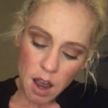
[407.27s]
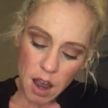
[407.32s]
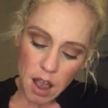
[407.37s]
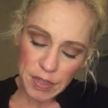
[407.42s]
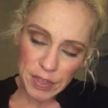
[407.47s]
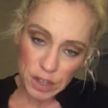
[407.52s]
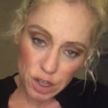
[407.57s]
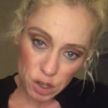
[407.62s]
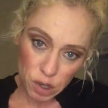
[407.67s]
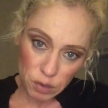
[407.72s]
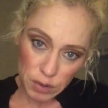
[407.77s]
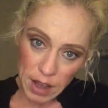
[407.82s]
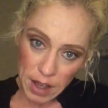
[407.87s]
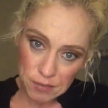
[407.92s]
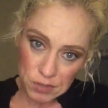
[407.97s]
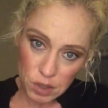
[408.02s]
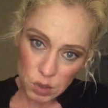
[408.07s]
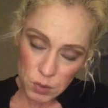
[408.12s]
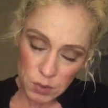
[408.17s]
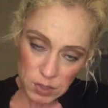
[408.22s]
And then you don't
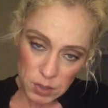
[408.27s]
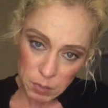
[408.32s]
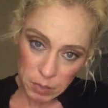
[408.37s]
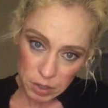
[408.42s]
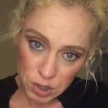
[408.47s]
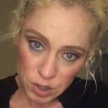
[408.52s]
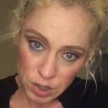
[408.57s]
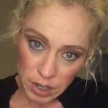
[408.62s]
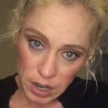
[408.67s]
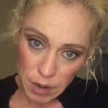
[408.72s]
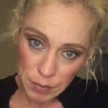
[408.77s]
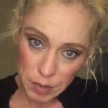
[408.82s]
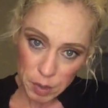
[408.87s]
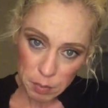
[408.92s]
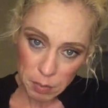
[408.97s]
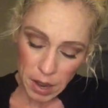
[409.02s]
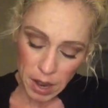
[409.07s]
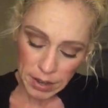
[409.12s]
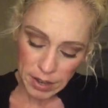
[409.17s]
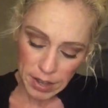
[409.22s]
have to use as much to cover your
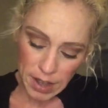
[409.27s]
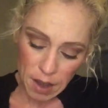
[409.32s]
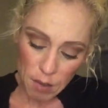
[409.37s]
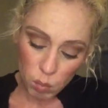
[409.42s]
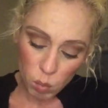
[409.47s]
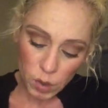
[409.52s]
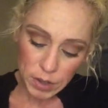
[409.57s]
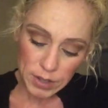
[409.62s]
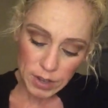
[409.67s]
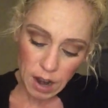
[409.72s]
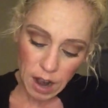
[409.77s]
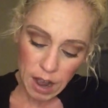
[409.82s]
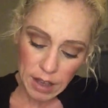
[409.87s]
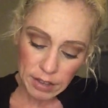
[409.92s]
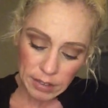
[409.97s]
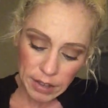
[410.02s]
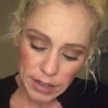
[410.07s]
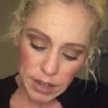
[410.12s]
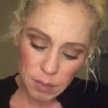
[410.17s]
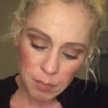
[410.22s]
body. And what I
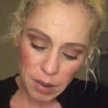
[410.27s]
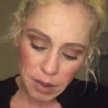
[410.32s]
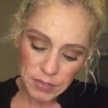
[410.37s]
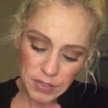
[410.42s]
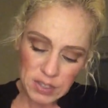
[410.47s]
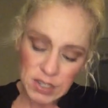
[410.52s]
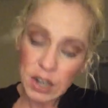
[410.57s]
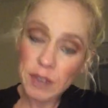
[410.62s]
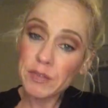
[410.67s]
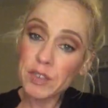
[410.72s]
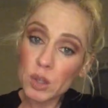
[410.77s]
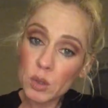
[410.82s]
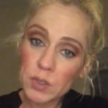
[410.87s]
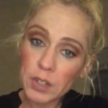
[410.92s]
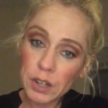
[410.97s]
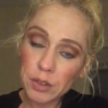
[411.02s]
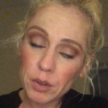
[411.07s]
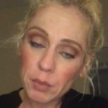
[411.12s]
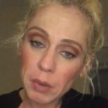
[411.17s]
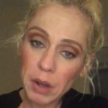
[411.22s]
like about this, and I've used
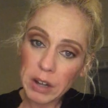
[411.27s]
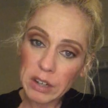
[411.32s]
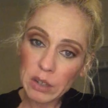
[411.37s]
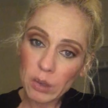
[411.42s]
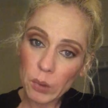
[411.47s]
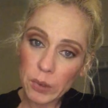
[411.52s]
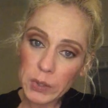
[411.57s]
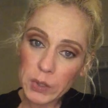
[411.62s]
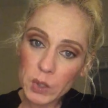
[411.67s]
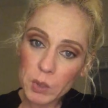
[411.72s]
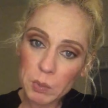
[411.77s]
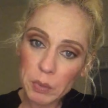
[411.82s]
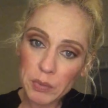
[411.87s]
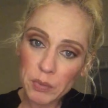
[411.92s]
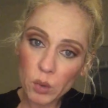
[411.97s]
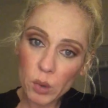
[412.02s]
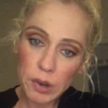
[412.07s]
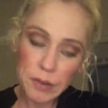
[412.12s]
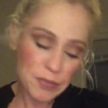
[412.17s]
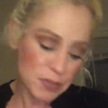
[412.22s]
other body oils
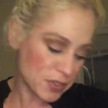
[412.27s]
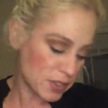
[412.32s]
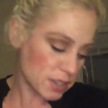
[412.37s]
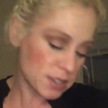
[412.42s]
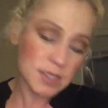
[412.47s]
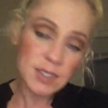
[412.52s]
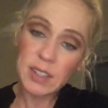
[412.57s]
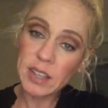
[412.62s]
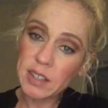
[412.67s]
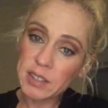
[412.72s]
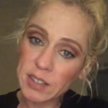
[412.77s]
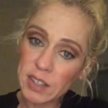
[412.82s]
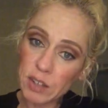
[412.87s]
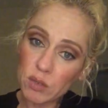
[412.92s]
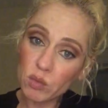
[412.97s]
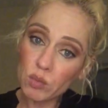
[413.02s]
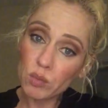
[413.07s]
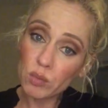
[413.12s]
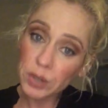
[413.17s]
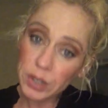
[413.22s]
before, this sinks
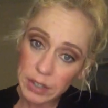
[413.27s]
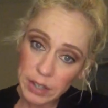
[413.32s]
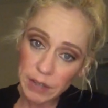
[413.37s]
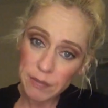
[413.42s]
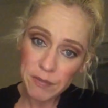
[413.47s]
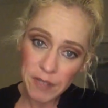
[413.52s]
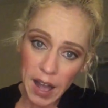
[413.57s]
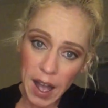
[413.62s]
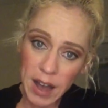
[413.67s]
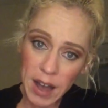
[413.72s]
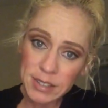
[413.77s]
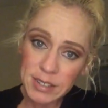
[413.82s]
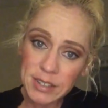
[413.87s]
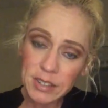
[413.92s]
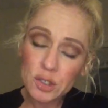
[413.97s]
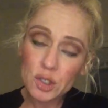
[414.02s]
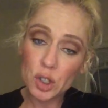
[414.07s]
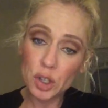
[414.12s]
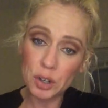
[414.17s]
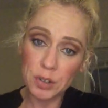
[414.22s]
in really
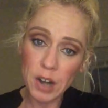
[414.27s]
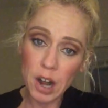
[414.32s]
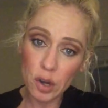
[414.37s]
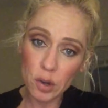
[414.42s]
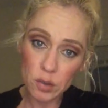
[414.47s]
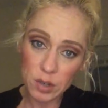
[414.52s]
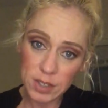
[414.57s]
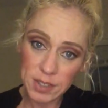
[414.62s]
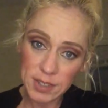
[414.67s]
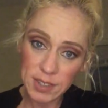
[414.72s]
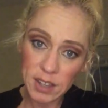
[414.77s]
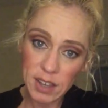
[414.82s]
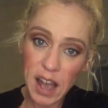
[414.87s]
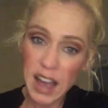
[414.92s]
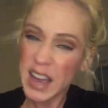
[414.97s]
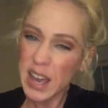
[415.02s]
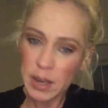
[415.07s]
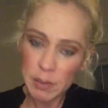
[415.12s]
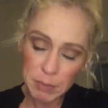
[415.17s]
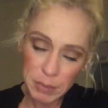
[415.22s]
fast so you're not greasy. I
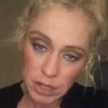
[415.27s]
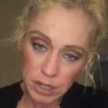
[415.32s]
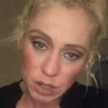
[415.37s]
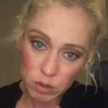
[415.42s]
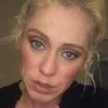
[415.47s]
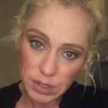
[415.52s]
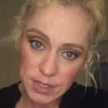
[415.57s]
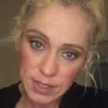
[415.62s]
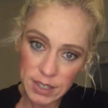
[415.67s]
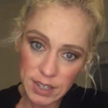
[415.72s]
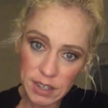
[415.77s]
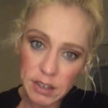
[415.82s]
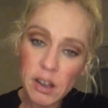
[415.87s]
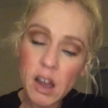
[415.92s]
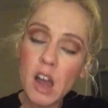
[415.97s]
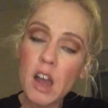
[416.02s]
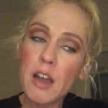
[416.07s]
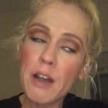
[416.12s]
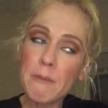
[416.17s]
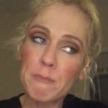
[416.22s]
hate being greasy.
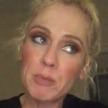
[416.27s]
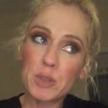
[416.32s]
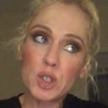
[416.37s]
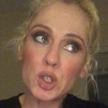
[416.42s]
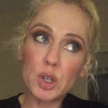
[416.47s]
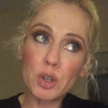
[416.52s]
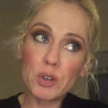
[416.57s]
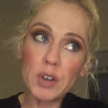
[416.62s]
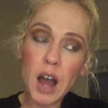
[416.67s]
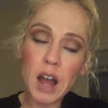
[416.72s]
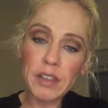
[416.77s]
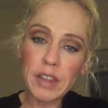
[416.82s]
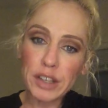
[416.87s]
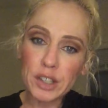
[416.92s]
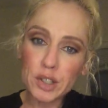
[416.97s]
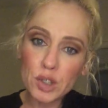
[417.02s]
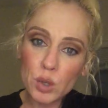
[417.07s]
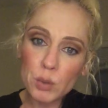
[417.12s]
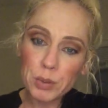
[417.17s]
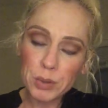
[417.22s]
So you're not like
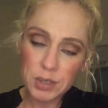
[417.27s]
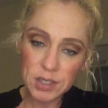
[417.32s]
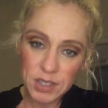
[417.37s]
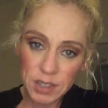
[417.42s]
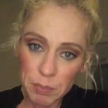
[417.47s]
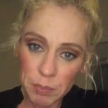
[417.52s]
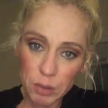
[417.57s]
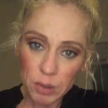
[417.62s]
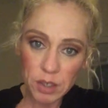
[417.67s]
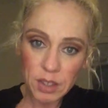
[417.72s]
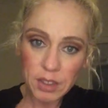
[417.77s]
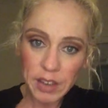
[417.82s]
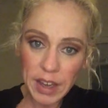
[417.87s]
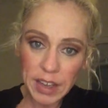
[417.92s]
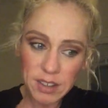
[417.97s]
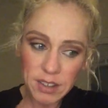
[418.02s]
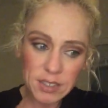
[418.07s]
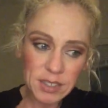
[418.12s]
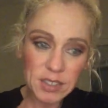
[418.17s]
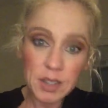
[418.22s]
super slippery,
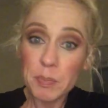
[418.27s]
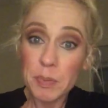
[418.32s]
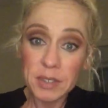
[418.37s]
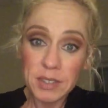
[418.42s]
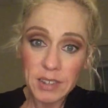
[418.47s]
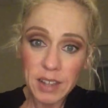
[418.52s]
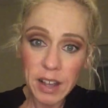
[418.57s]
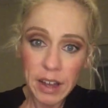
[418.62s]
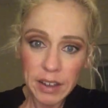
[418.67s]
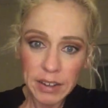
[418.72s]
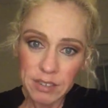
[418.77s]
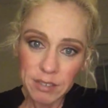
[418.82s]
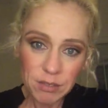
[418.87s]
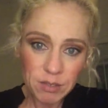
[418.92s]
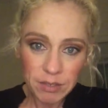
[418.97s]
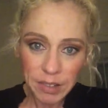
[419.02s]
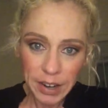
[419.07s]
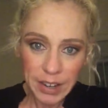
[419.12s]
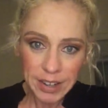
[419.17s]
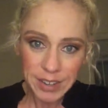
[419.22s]
like a slip and slide,
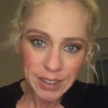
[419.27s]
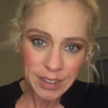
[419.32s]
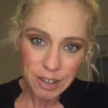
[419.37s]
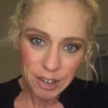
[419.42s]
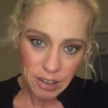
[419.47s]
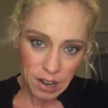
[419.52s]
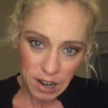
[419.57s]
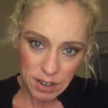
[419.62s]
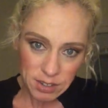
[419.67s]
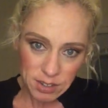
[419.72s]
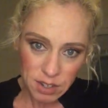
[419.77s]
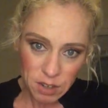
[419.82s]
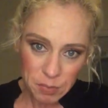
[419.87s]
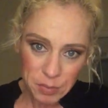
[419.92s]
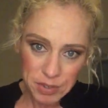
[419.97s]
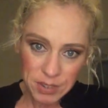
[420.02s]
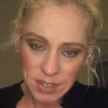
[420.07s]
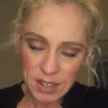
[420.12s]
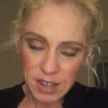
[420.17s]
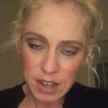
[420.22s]
right? You're not a slip
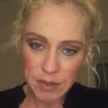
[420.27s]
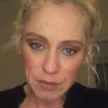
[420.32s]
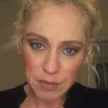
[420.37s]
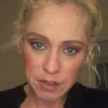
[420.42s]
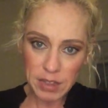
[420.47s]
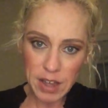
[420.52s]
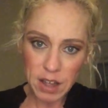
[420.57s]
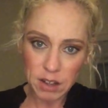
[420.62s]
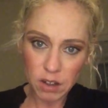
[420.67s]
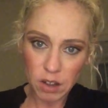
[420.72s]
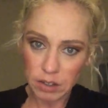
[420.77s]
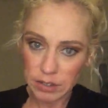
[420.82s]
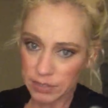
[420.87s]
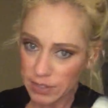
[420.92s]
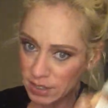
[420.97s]
and slide for that long.